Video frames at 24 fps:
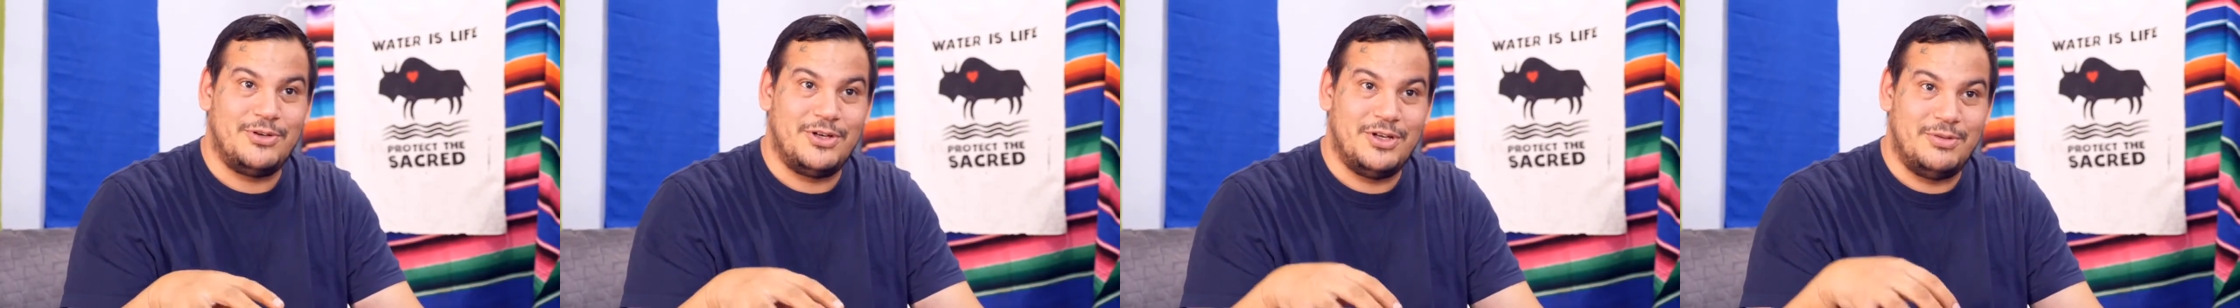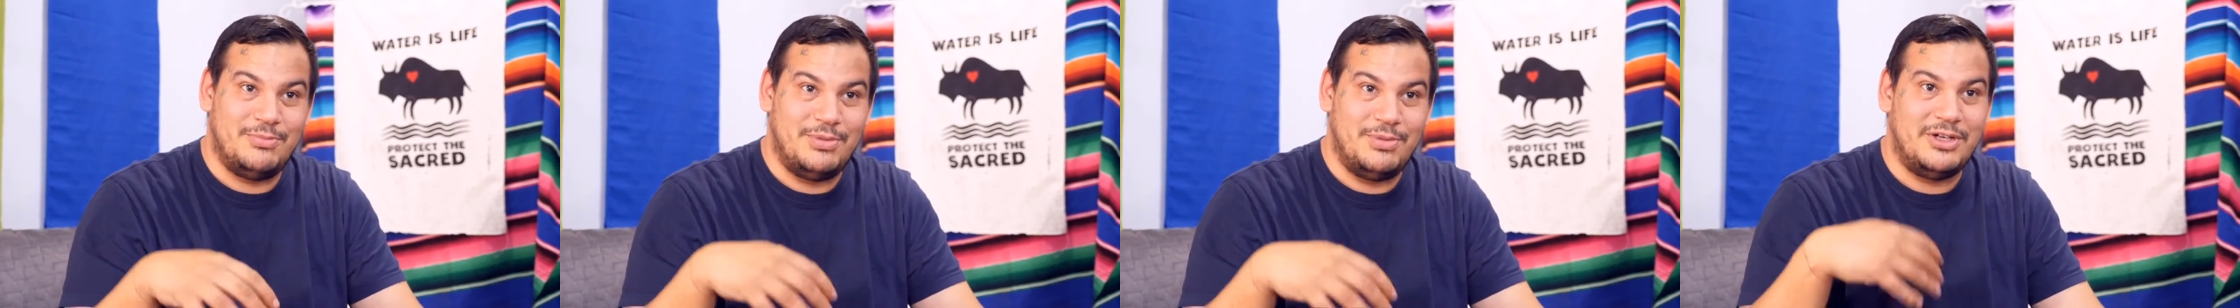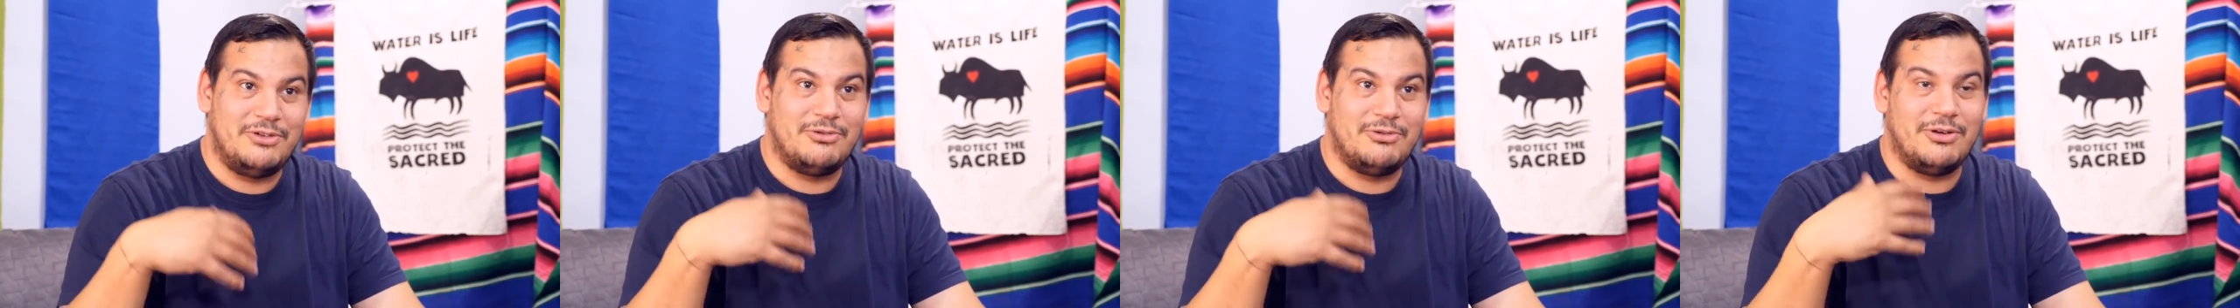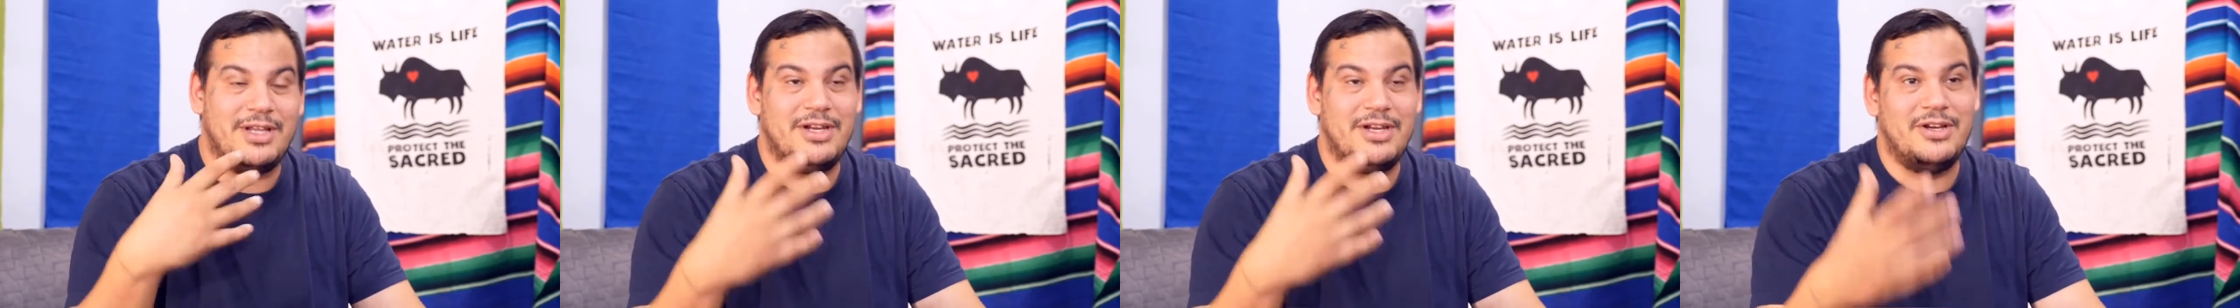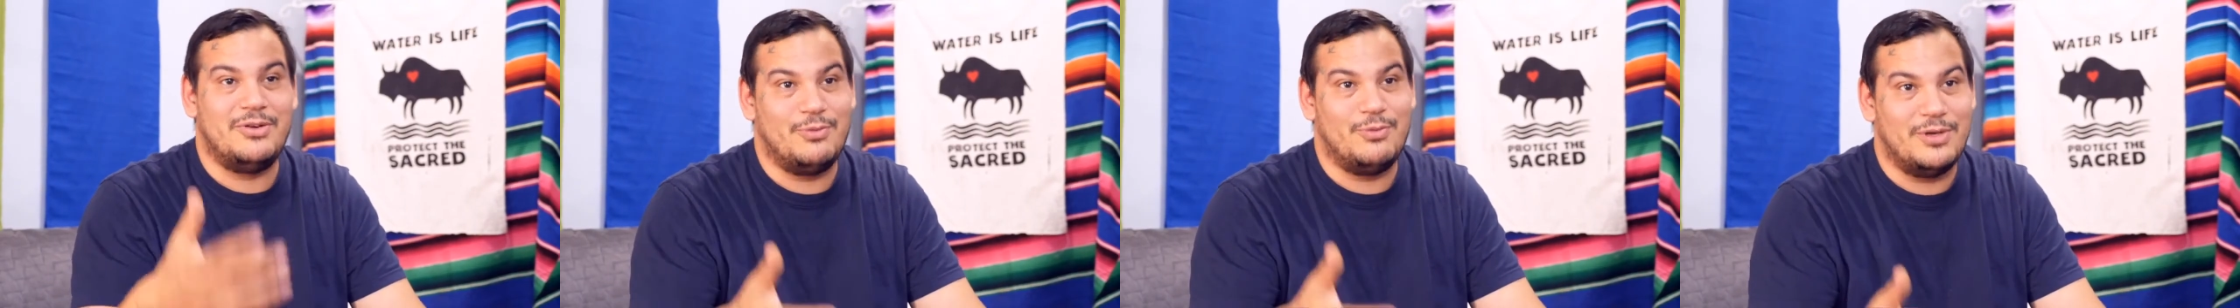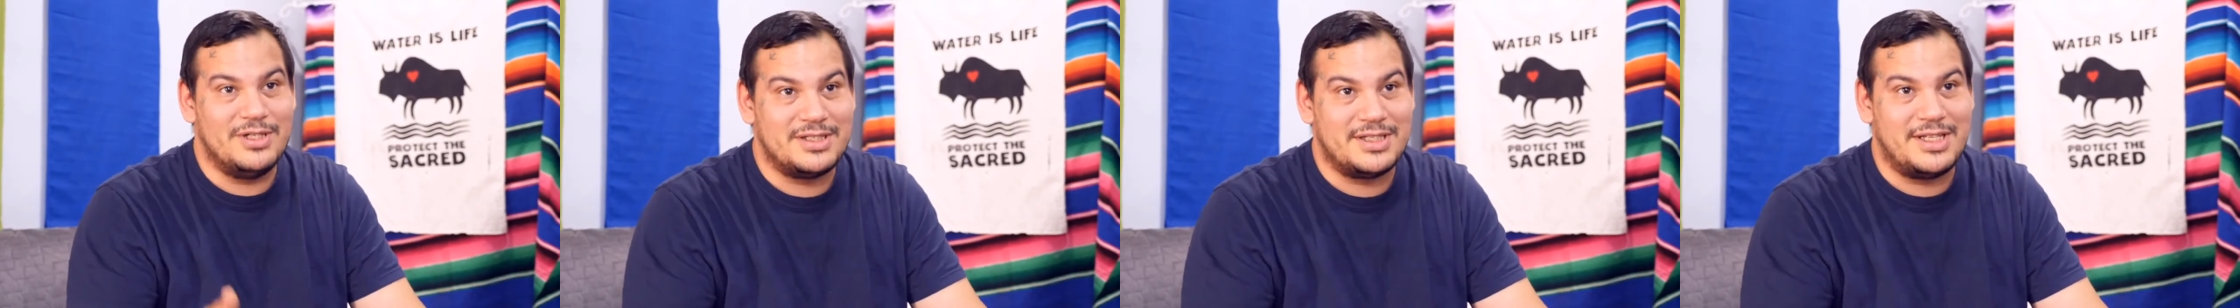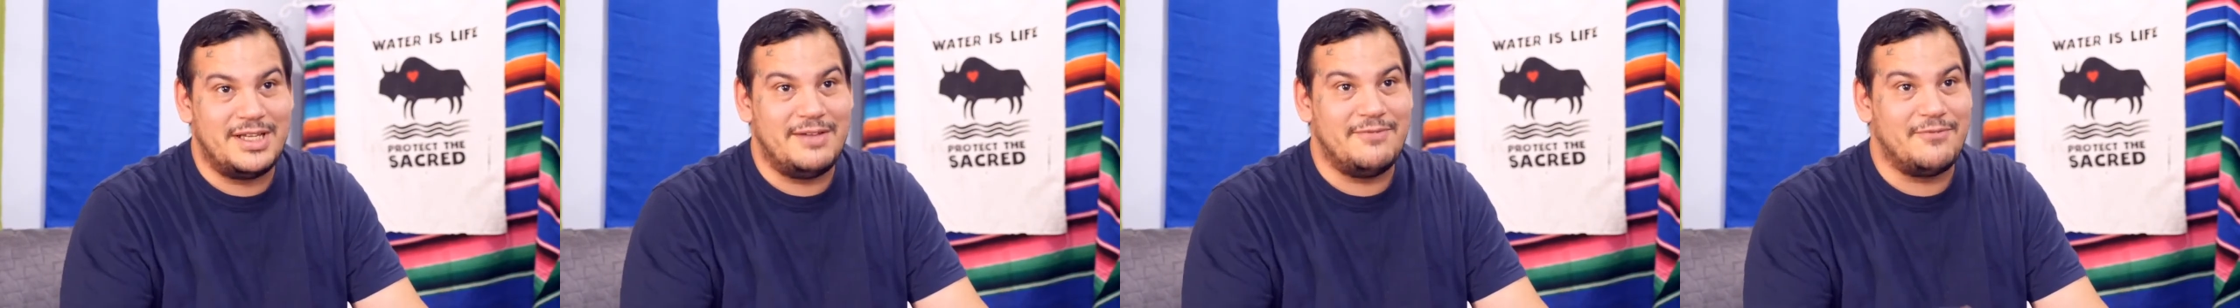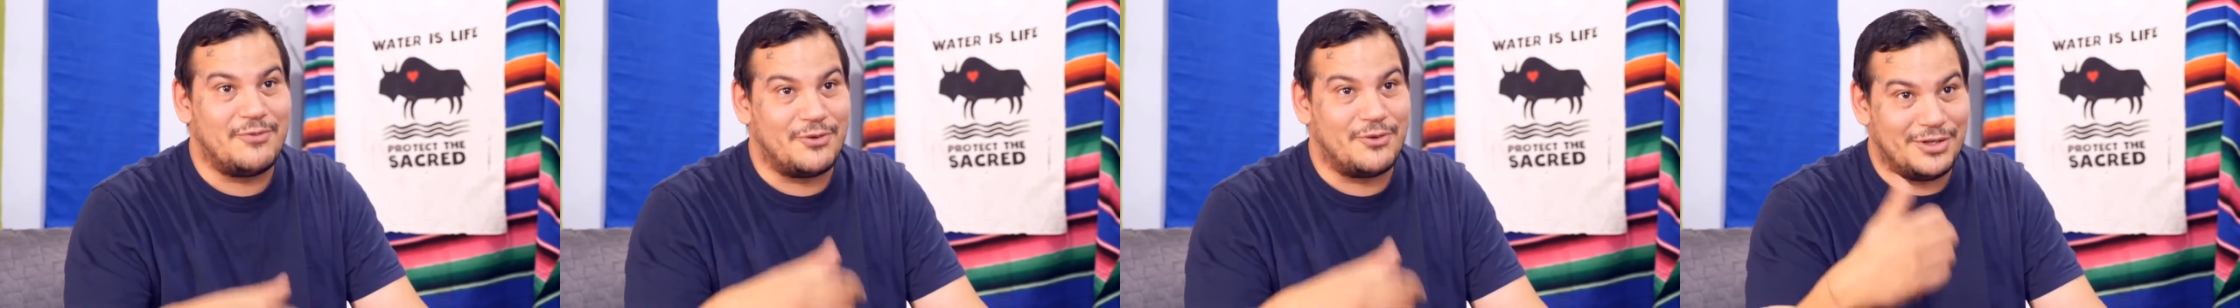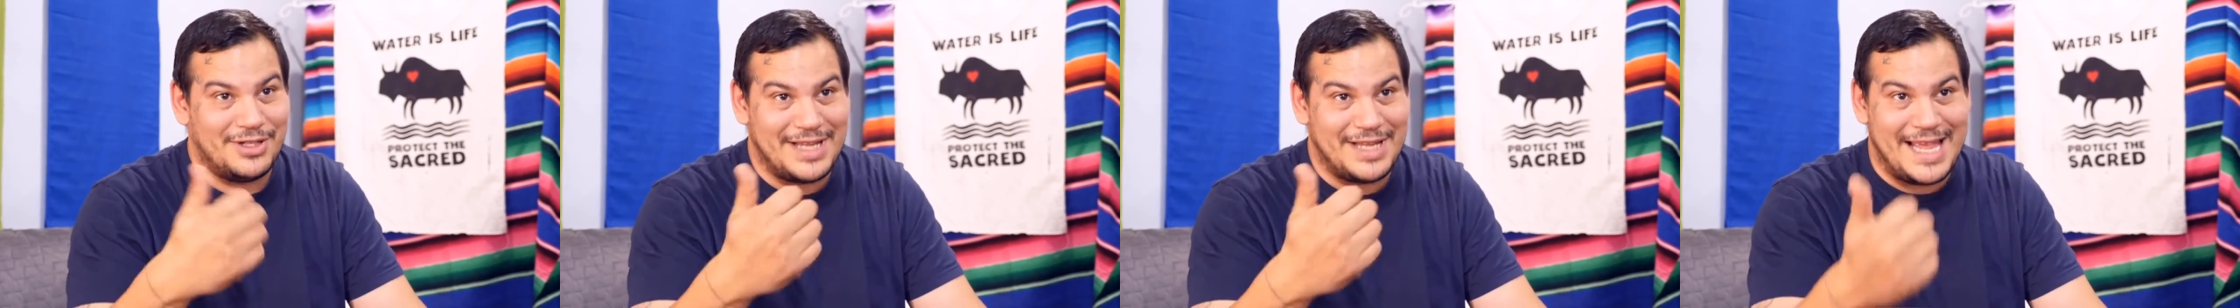could be traded whiskey
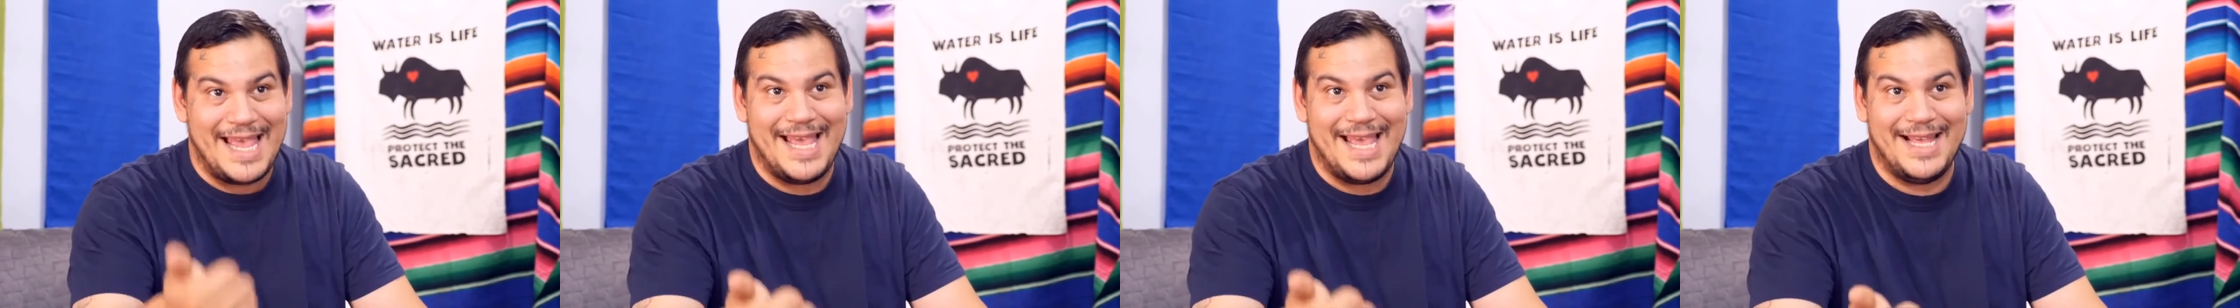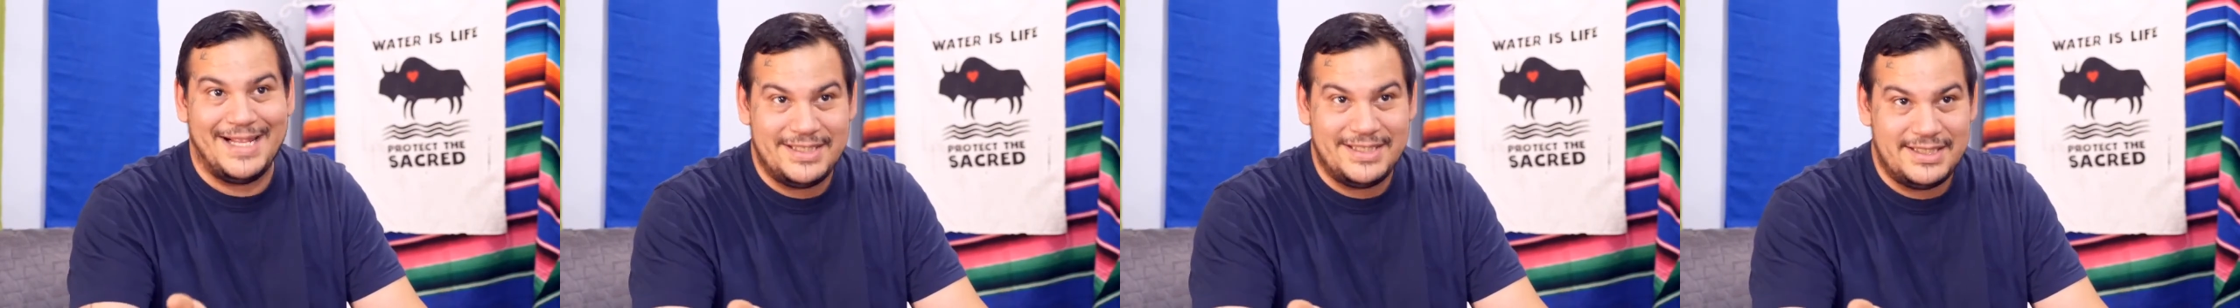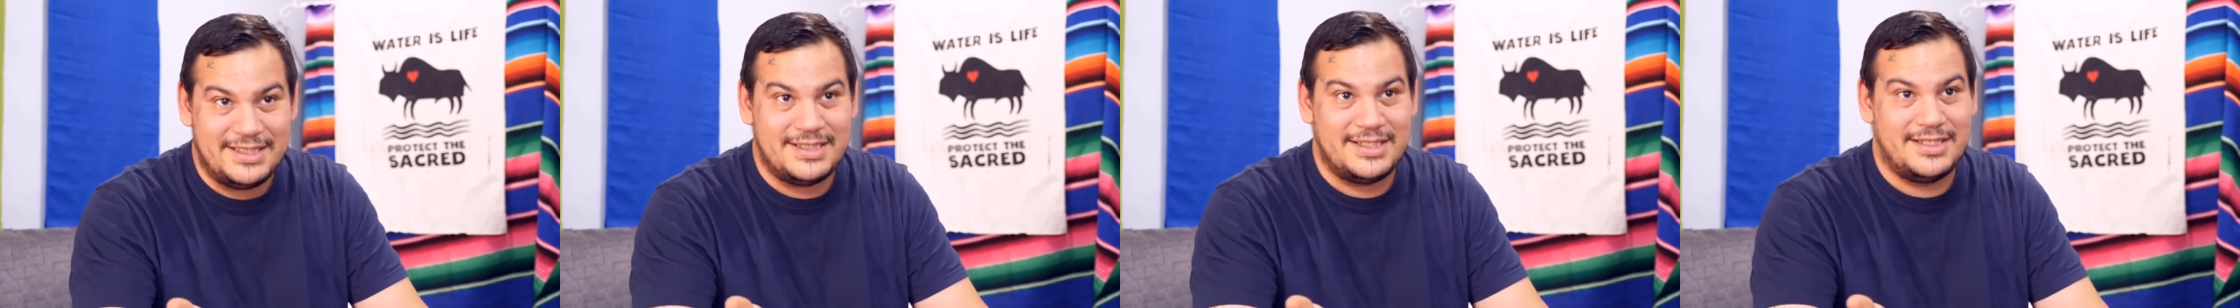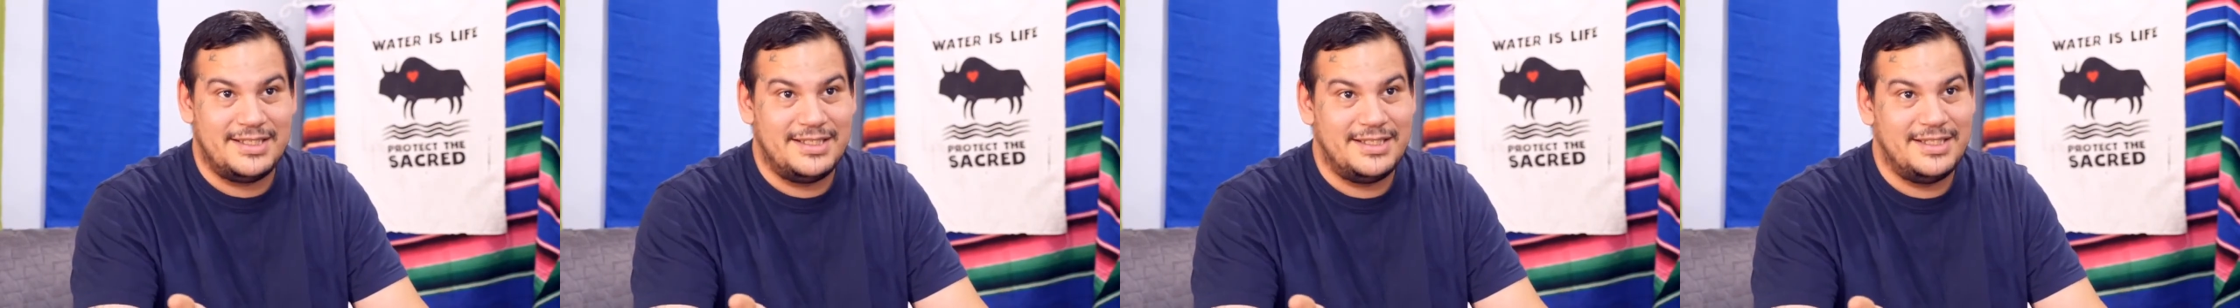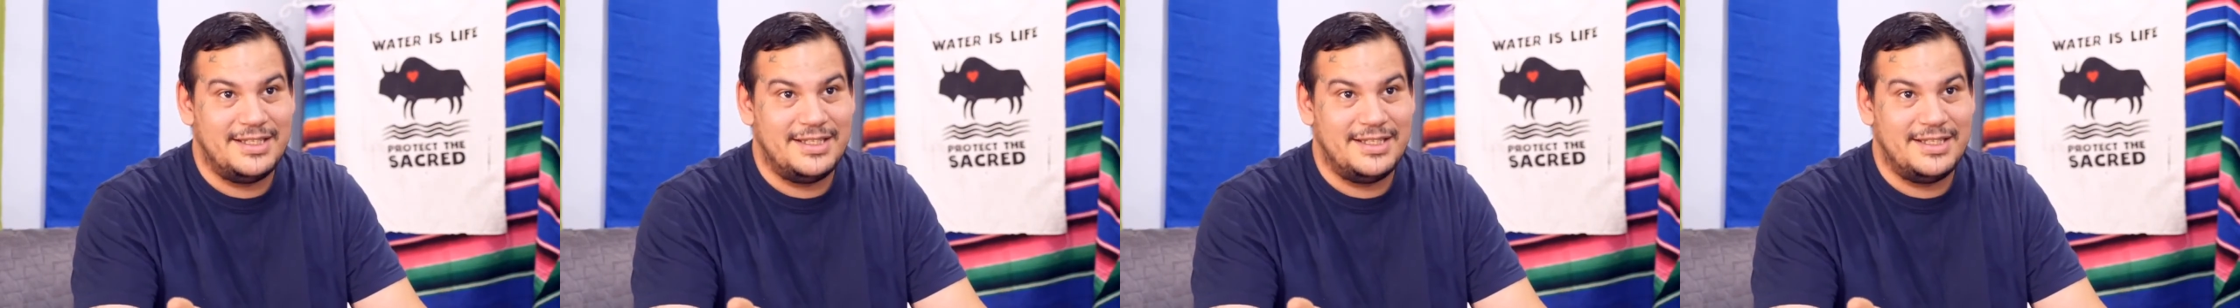for lands